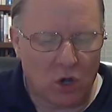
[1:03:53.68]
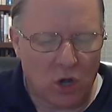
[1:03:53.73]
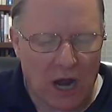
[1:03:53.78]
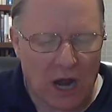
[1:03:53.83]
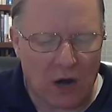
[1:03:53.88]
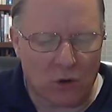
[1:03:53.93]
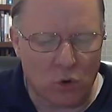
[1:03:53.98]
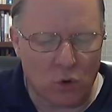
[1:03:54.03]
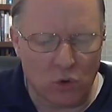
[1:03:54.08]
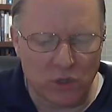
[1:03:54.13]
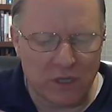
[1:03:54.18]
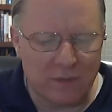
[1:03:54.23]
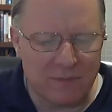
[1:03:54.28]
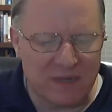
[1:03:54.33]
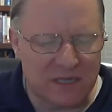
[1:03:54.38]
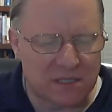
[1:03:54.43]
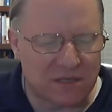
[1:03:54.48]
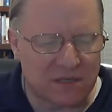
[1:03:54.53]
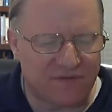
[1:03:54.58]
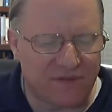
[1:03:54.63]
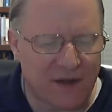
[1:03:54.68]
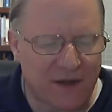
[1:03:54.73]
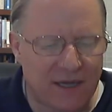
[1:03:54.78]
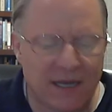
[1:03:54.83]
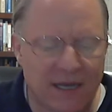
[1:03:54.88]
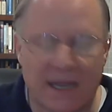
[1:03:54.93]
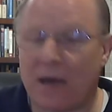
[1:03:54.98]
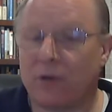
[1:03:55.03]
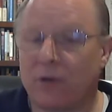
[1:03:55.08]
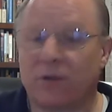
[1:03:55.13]
Our only means of
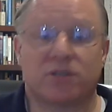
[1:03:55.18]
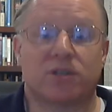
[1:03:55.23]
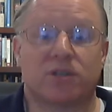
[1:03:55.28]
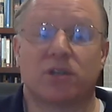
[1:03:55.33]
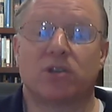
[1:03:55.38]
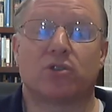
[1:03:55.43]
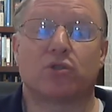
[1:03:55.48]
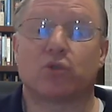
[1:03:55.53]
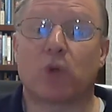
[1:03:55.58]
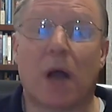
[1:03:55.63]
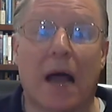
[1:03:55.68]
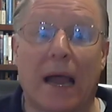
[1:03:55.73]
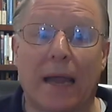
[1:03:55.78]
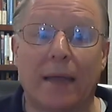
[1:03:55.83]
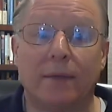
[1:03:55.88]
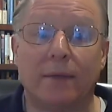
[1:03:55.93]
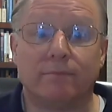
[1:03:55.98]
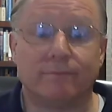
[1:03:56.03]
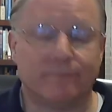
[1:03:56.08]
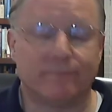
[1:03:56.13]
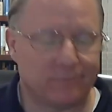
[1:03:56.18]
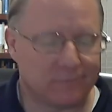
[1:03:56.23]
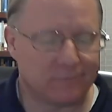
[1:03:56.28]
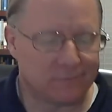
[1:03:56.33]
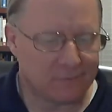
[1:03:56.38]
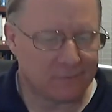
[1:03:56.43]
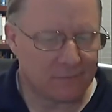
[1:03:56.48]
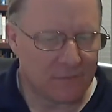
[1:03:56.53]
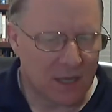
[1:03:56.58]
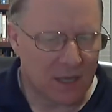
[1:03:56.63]
finding out is to try.
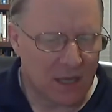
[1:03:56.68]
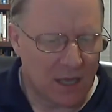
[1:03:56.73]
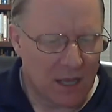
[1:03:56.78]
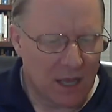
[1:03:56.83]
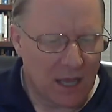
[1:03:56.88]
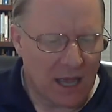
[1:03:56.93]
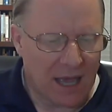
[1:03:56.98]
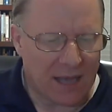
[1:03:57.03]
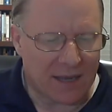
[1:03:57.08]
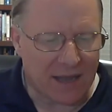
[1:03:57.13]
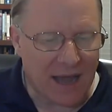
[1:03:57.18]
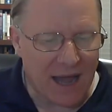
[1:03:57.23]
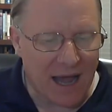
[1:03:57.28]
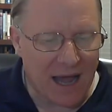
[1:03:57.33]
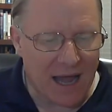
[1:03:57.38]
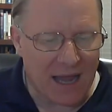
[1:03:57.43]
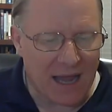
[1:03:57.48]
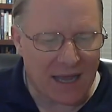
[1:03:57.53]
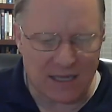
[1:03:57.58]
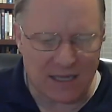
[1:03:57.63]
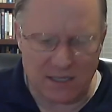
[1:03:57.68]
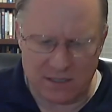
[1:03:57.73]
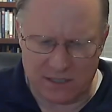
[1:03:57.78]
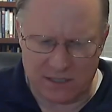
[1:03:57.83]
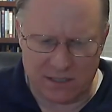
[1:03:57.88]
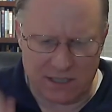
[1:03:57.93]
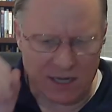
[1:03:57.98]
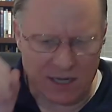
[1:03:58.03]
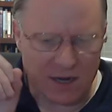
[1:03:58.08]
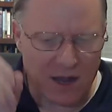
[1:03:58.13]
And he
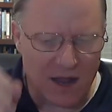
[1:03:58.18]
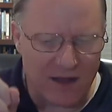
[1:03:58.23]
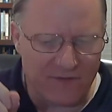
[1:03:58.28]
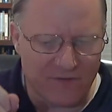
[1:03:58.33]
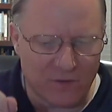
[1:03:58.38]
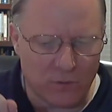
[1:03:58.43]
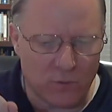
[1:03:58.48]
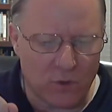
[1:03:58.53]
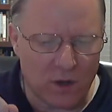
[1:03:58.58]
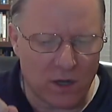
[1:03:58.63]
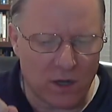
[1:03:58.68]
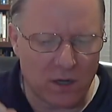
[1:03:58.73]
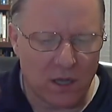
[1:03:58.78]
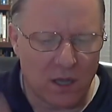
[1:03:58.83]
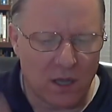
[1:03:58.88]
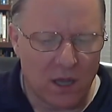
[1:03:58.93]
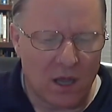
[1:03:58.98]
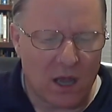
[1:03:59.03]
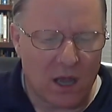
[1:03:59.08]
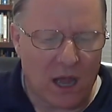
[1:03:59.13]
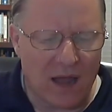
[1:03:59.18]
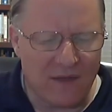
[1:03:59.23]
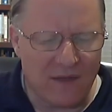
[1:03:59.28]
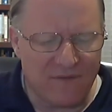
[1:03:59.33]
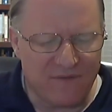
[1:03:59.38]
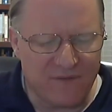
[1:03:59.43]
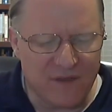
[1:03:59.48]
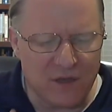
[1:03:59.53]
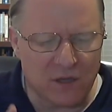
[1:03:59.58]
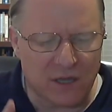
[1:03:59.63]
says, and I, for one, I
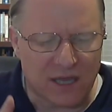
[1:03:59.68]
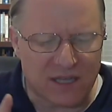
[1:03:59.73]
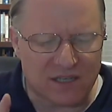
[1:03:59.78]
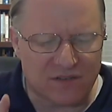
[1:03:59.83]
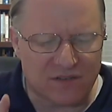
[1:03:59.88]
feel as